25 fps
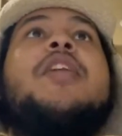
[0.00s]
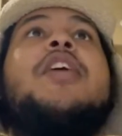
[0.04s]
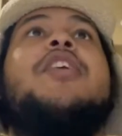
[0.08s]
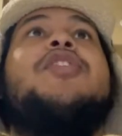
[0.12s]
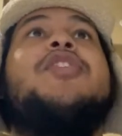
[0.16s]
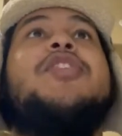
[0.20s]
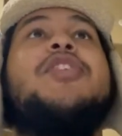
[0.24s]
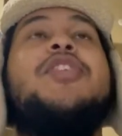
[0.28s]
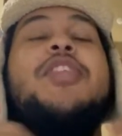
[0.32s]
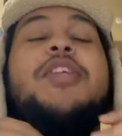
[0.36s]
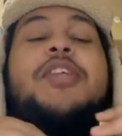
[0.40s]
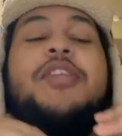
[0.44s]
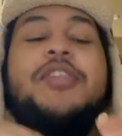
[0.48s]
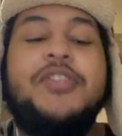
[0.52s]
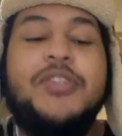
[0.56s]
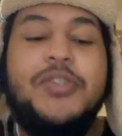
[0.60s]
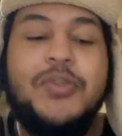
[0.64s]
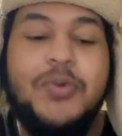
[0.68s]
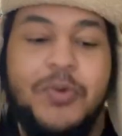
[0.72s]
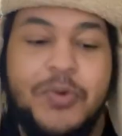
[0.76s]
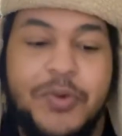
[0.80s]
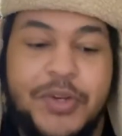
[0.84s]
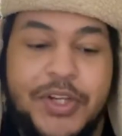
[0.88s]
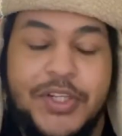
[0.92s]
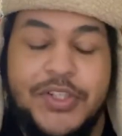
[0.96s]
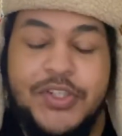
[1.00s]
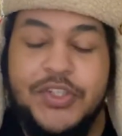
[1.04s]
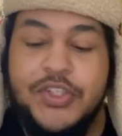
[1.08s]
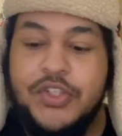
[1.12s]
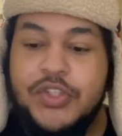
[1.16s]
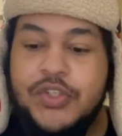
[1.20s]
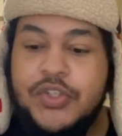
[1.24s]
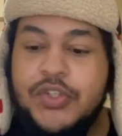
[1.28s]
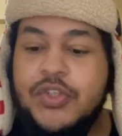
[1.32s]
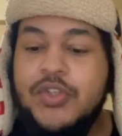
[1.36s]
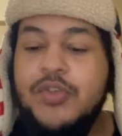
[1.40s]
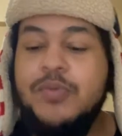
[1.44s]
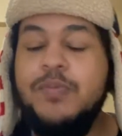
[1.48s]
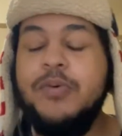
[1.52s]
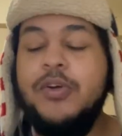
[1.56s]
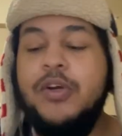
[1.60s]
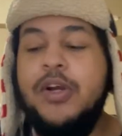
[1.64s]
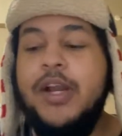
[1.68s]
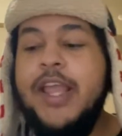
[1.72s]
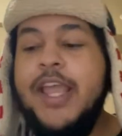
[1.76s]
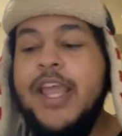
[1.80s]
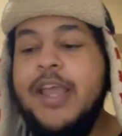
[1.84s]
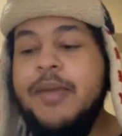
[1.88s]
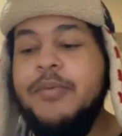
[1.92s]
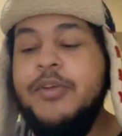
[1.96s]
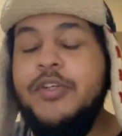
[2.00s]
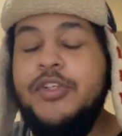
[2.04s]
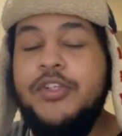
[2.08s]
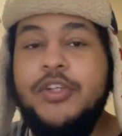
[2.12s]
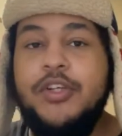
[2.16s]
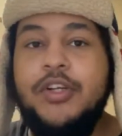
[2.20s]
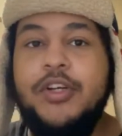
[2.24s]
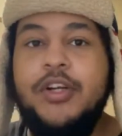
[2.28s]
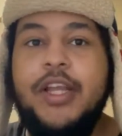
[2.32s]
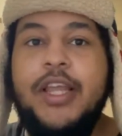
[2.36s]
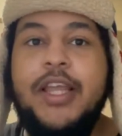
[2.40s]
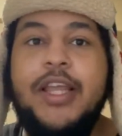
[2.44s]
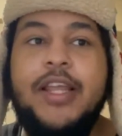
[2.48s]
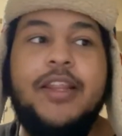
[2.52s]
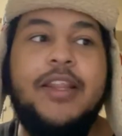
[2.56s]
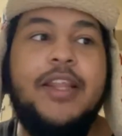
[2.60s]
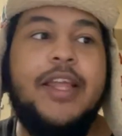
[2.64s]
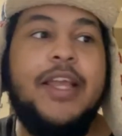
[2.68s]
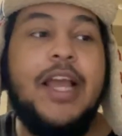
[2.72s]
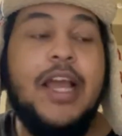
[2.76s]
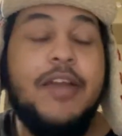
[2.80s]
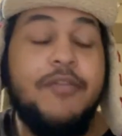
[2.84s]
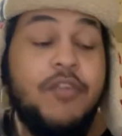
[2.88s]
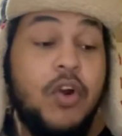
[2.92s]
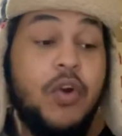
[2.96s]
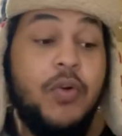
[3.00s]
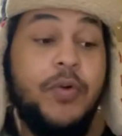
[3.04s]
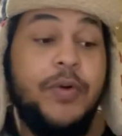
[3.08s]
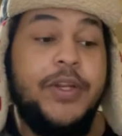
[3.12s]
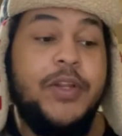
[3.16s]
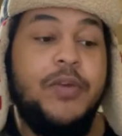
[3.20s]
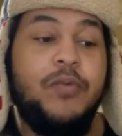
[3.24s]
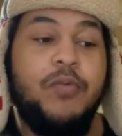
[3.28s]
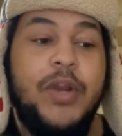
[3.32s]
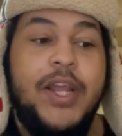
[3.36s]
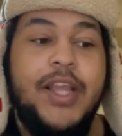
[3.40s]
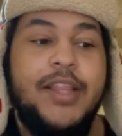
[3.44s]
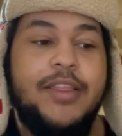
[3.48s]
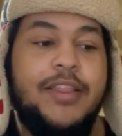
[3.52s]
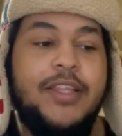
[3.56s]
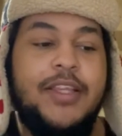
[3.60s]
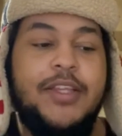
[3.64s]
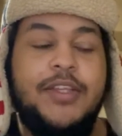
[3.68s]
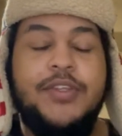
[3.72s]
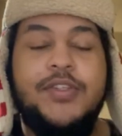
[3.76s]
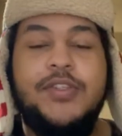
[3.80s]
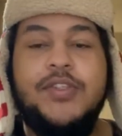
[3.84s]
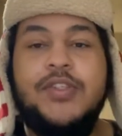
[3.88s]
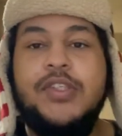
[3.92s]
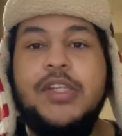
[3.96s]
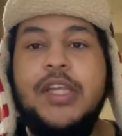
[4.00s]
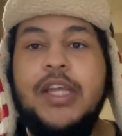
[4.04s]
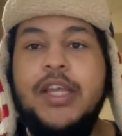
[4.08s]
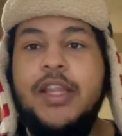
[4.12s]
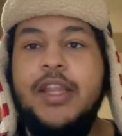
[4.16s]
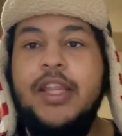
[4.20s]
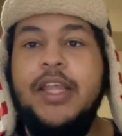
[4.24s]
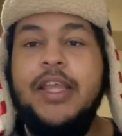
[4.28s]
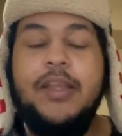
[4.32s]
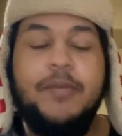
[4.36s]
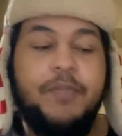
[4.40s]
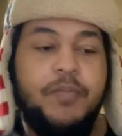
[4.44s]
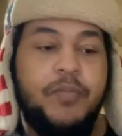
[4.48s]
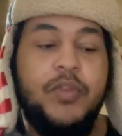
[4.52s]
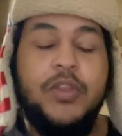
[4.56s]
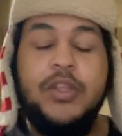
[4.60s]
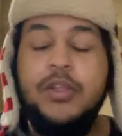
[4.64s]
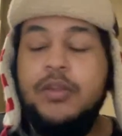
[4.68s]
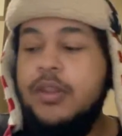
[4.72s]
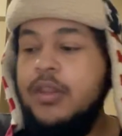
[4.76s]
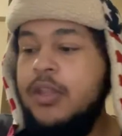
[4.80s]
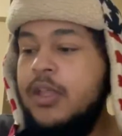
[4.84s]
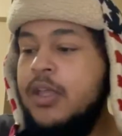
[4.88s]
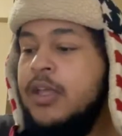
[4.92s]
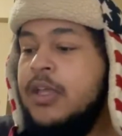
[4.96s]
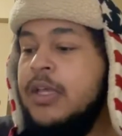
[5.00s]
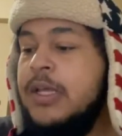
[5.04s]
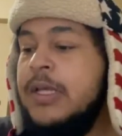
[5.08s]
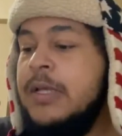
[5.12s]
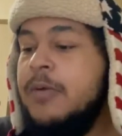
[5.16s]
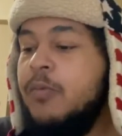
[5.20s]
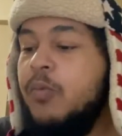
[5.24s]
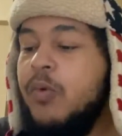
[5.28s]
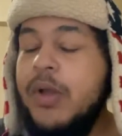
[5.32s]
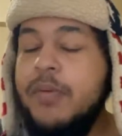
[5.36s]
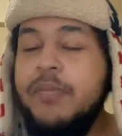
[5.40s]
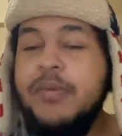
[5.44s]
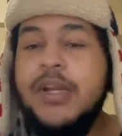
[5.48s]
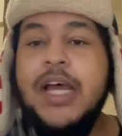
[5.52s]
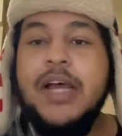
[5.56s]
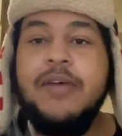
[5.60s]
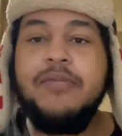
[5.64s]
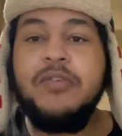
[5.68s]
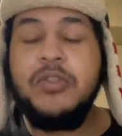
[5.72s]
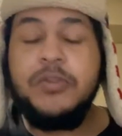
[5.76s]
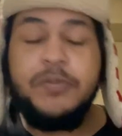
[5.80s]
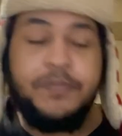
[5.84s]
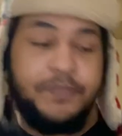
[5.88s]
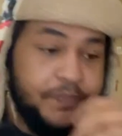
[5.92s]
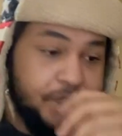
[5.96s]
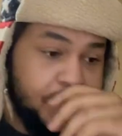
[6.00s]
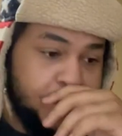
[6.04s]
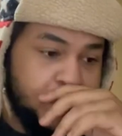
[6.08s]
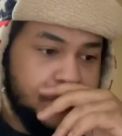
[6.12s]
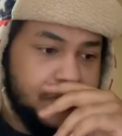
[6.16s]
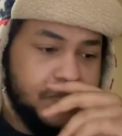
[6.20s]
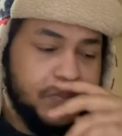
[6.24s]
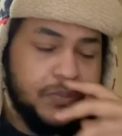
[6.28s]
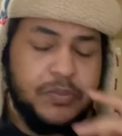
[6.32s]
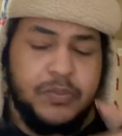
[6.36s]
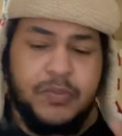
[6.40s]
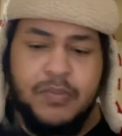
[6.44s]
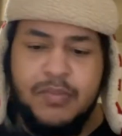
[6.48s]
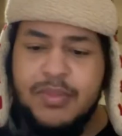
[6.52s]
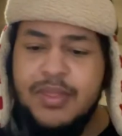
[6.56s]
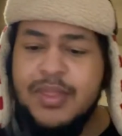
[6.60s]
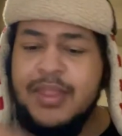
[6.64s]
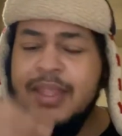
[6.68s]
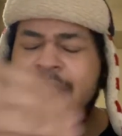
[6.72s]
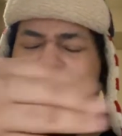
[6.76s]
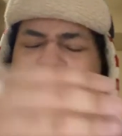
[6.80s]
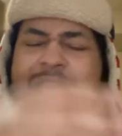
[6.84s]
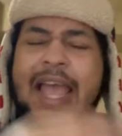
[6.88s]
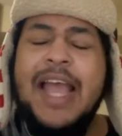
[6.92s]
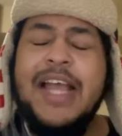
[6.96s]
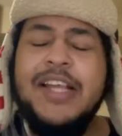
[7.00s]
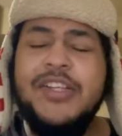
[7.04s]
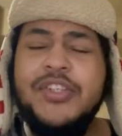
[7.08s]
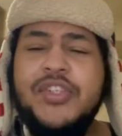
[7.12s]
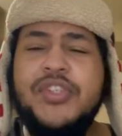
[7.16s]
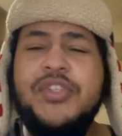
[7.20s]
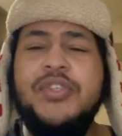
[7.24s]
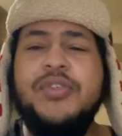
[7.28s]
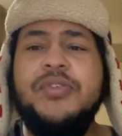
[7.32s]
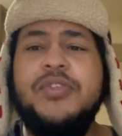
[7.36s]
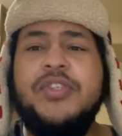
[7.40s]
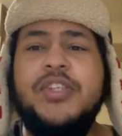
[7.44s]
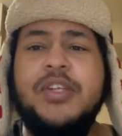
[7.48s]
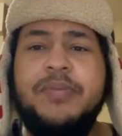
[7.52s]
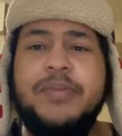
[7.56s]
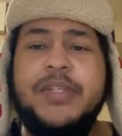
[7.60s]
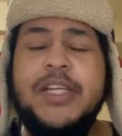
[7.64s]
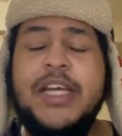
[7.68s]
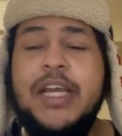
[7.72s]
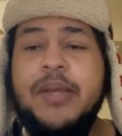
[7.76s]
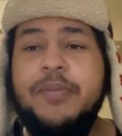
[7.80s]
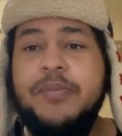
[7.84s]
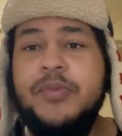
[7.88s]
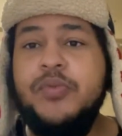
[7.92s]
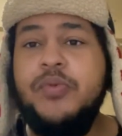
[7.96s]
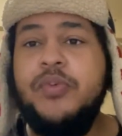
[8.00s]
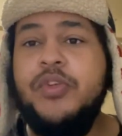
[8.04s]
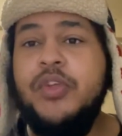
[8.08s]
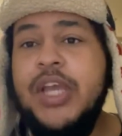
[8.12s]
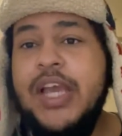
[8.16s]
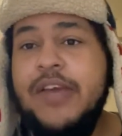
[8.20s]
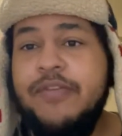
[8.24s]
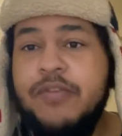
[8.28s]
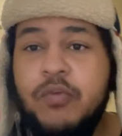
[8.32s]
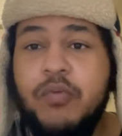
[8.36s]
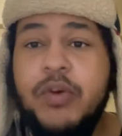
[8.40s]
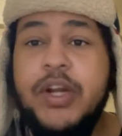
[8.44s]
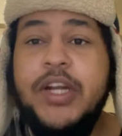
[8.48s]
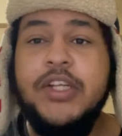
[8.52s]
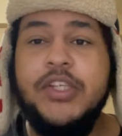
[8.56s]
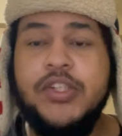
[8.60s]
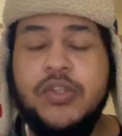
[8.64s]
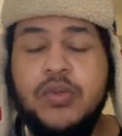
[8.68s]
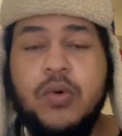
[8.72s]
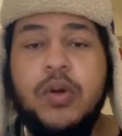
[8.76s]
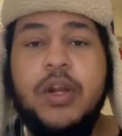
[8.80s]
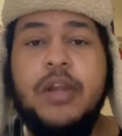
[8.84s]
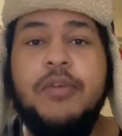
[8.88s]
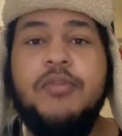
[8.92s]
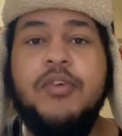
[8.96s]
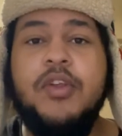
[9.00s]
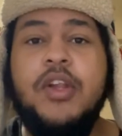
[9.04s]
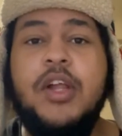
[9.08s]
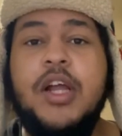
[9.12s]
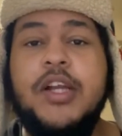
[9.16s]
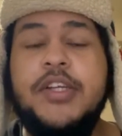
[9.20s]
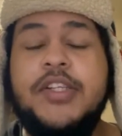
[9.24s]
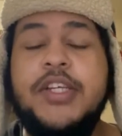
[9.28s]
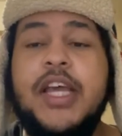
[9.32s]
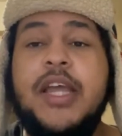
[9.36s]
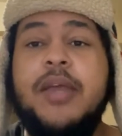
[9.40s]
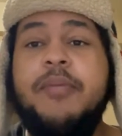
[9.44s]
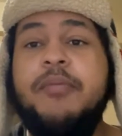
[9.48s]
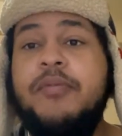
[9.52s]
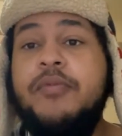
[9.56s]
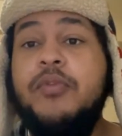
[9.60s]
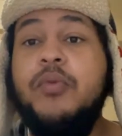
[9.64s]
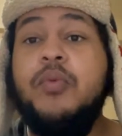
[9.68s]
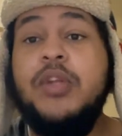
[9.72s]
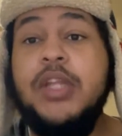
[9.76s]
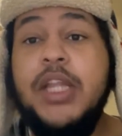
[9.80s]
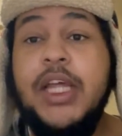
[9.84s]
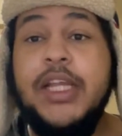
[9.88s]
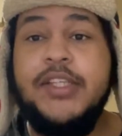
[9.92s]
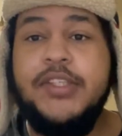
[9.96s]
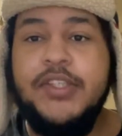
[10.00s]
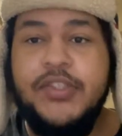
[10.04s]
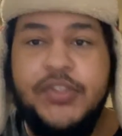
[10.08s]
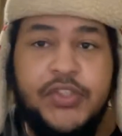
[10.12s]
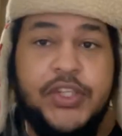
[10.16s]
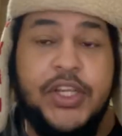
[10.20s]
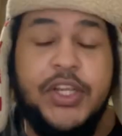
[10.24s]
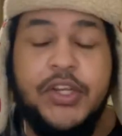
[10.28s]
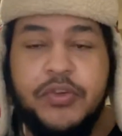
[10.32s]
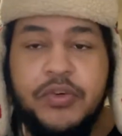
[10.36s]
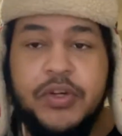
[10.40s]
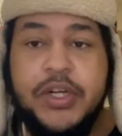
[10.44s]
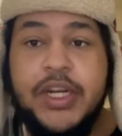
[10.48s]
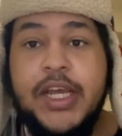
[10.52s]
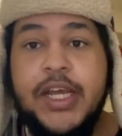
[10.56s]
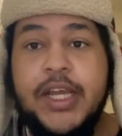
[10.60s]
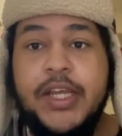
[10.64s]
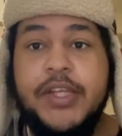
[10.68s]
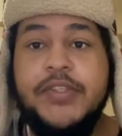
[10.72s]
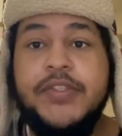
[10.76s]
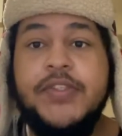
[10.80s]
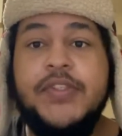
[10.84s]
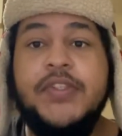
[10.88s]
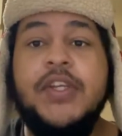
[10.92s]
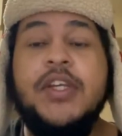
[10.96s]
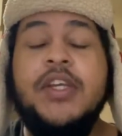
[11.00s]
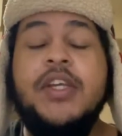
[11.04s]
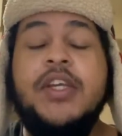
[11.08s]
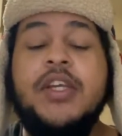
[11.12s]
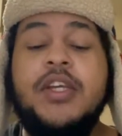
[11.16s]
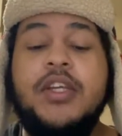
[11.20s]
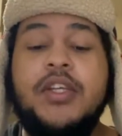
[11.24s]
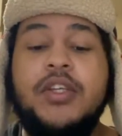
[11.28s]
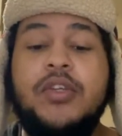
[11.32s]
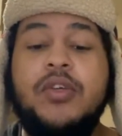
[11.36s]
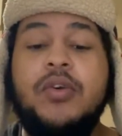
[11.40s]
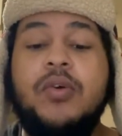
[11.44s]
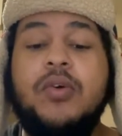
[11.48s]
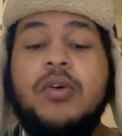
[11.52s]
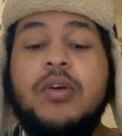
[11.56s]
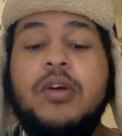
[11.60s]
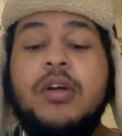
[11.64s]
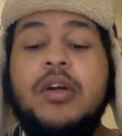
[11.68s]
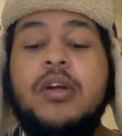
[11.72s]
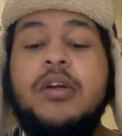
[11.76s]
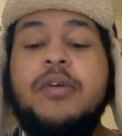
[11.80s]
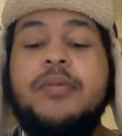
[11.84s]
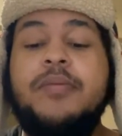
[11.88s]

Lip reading: the story is just super amateur. And like, I've already read these. Like, the web novel asks you sometimes, when you haven't read a story for a long time, if you would like to synchronize your